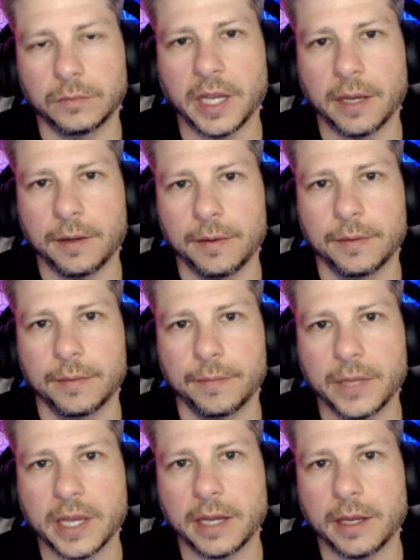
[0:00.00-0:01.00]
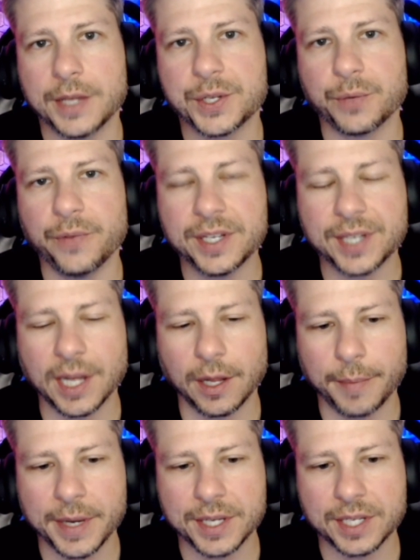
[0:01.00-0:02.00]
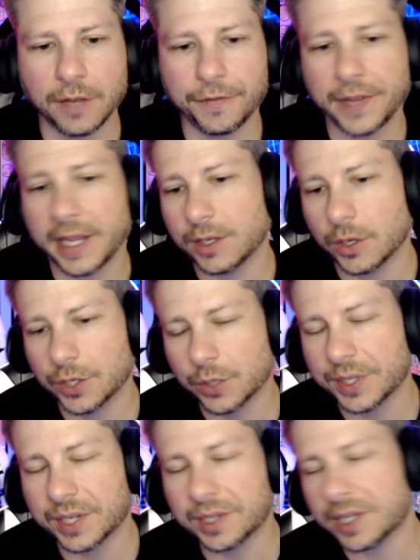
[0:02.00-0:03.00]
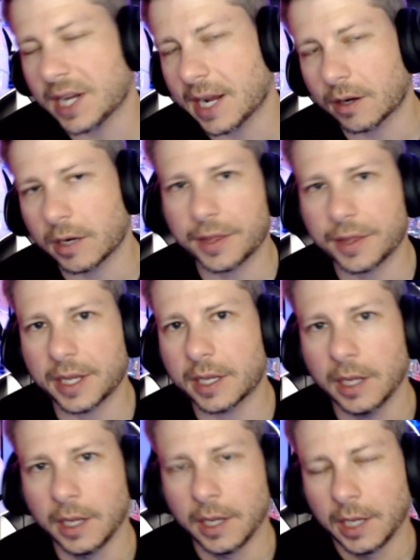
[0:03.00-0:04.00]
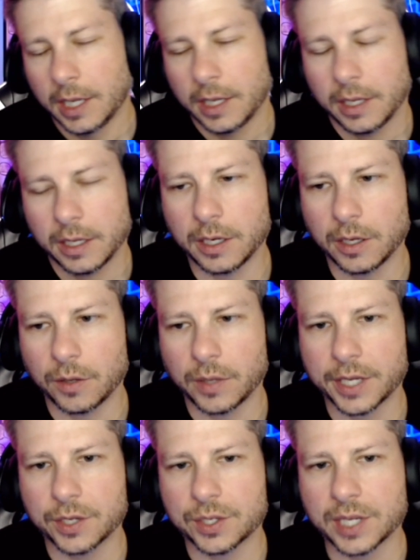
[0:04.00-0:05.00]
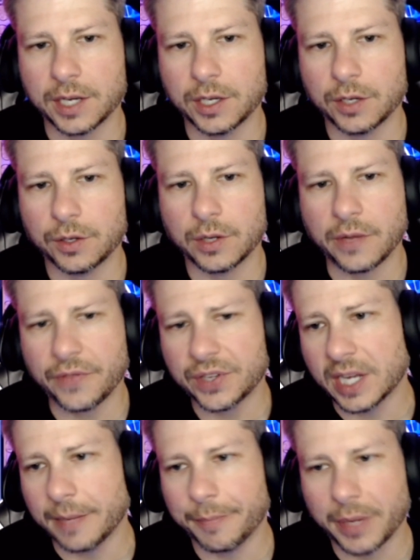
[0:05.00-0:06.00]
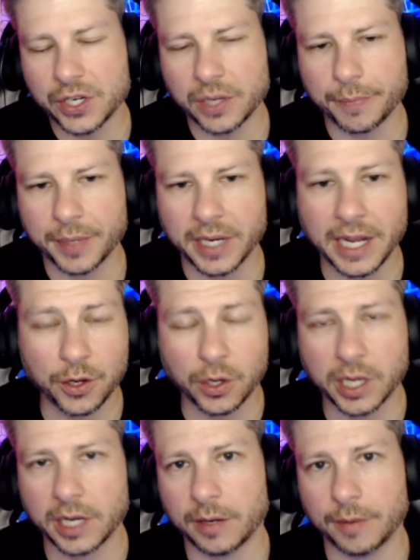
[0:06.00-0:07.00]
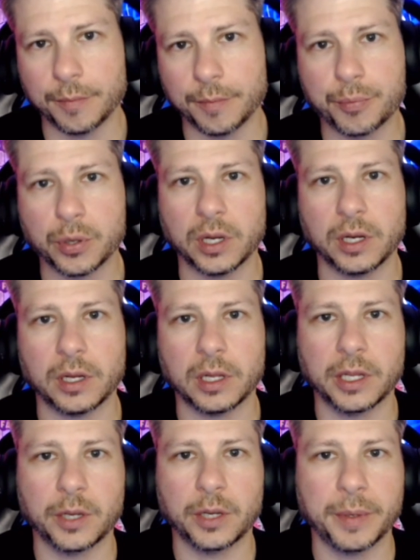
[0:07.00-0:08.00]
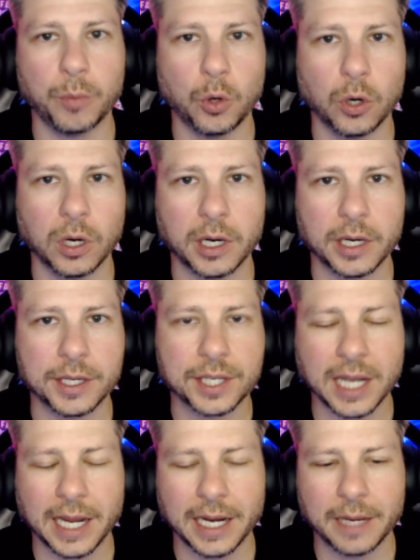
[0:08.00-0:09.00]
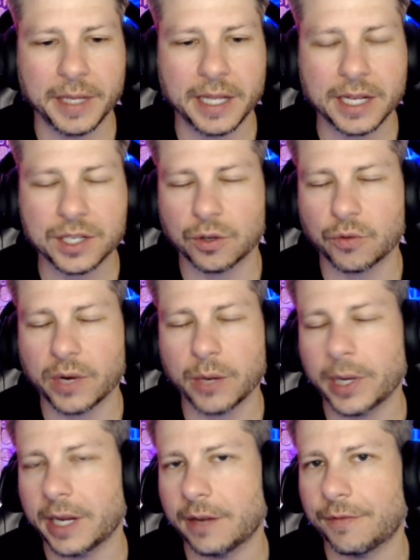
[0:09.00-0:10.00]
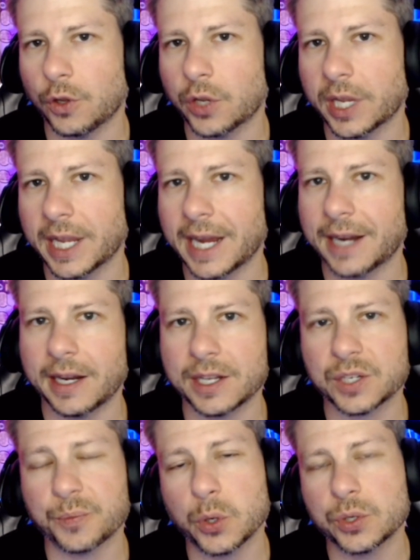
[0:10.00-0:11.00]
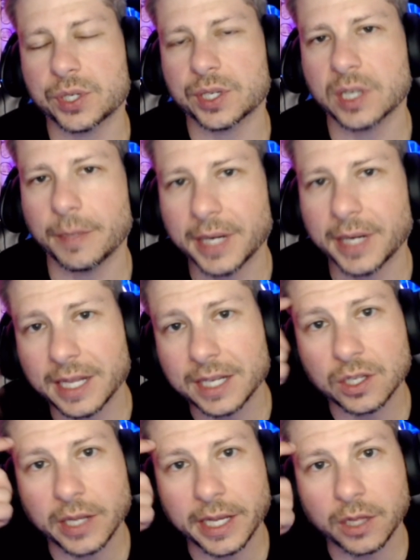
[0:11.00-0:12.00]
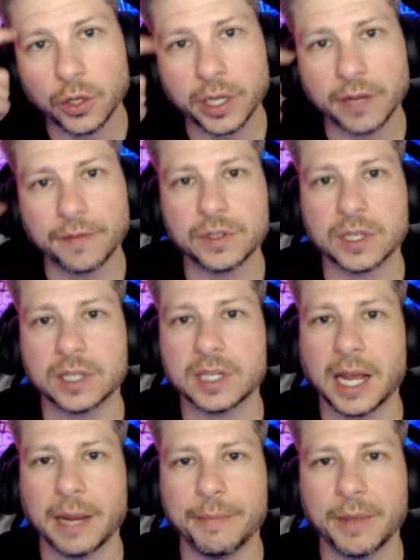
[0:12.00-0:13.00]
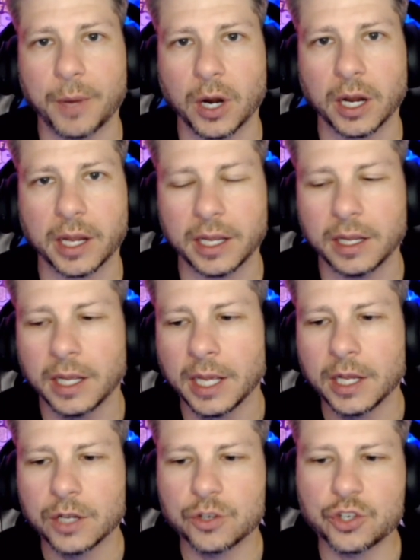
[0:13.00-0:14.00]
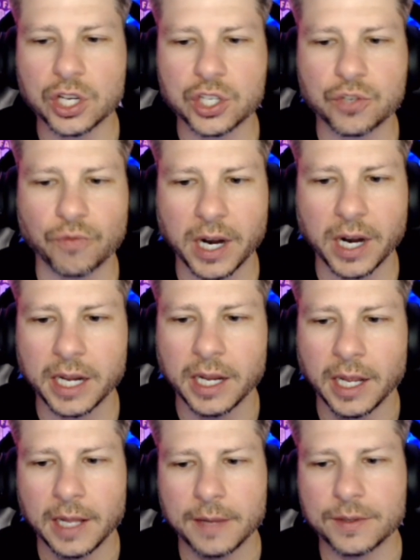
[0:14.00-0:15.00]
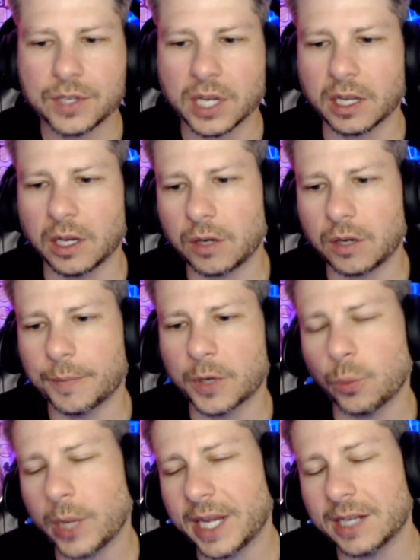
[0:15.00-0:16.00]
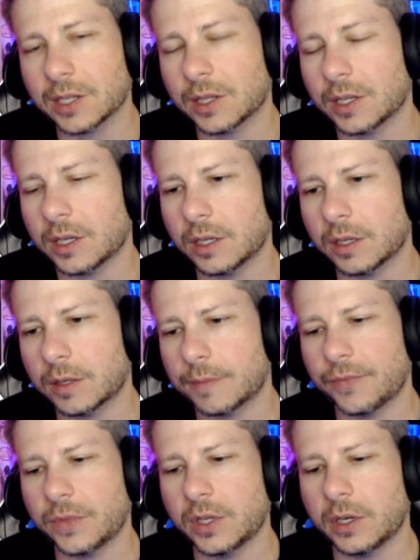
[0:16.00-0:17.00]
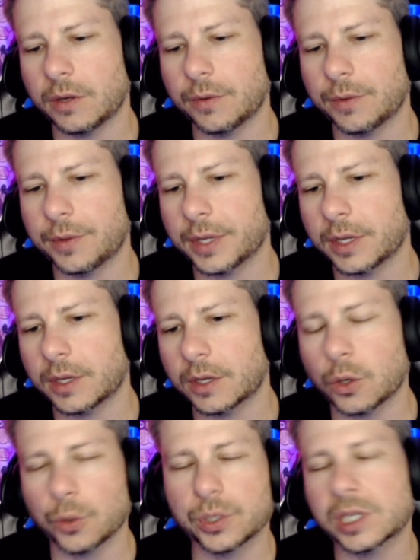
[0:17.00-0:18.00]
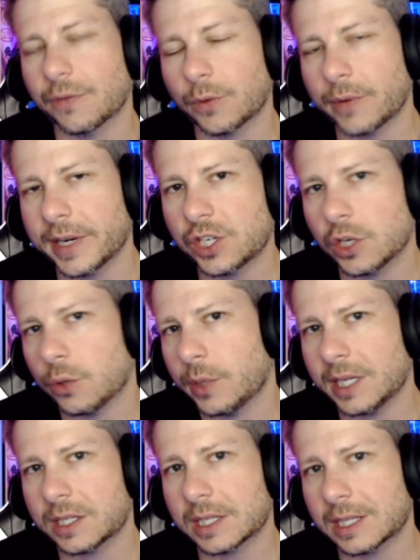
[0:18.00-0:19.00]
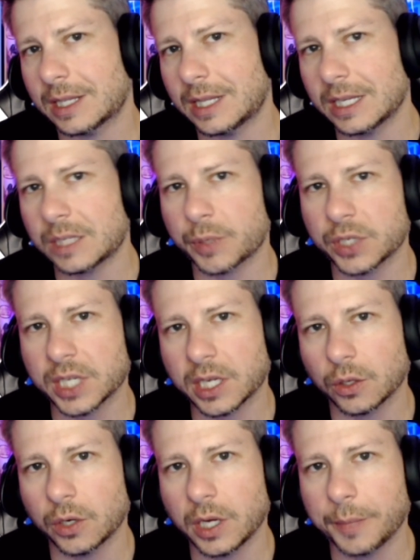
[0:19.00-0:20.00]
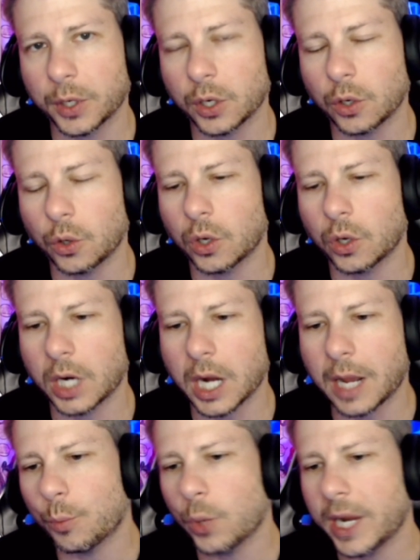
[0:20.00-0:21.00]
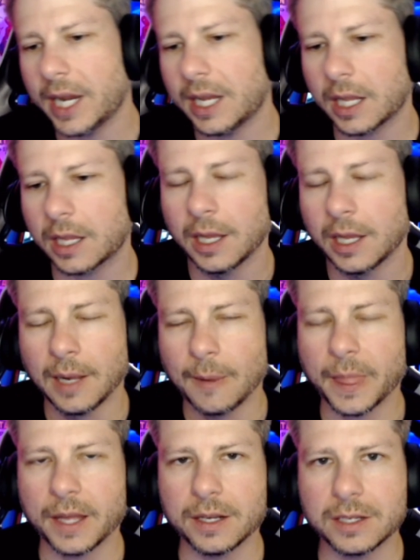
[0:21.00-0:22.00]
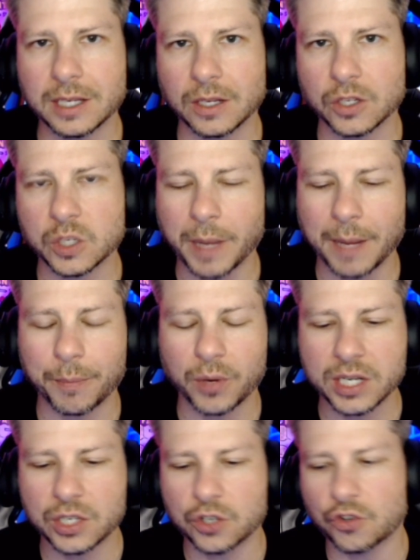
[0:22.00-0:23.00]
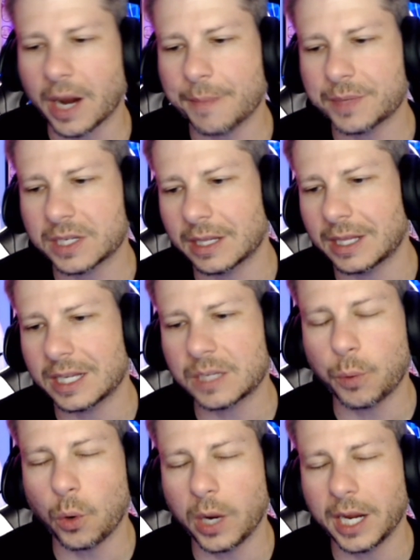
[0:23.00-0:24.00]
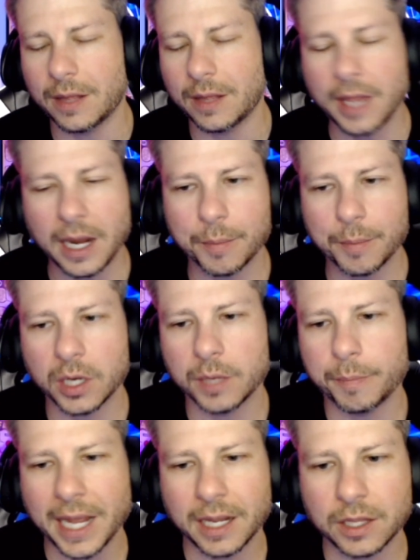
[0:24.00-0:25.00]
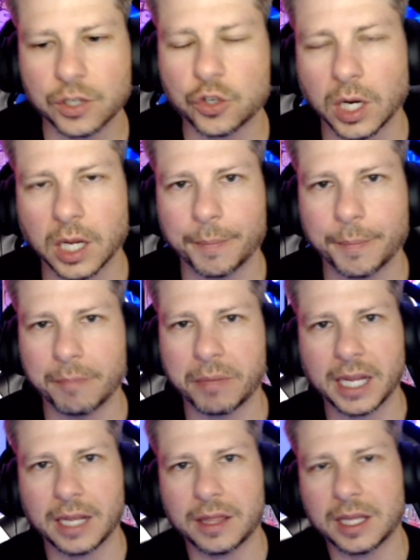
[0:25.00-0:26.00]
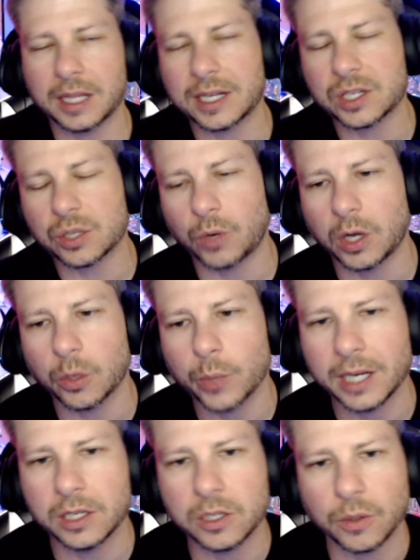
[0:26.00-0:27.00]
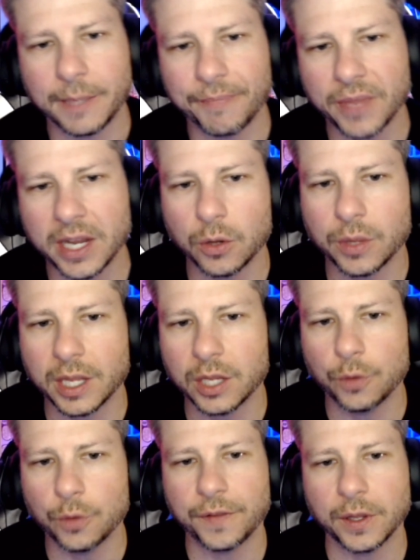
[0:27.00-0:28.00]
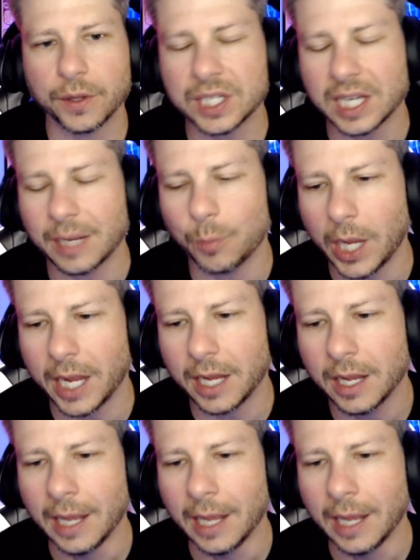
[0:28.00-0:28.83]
Yeah. Yeah. As a reseller myself and also as a stacker, I think, like you said, you have the same budget, but now you can put a little bit more aside. I mean, that's a great way of looking at it, as opposed to somebody that's like looking to time the market just right, saying, "Oh, I'm going to wait until the gold silver ratio hits this particular number, or I'm waiting until spot price drops to this point, and then I'm going to back the truck up and buy." I think that's the wrong way to do it. I know that you feel the same way.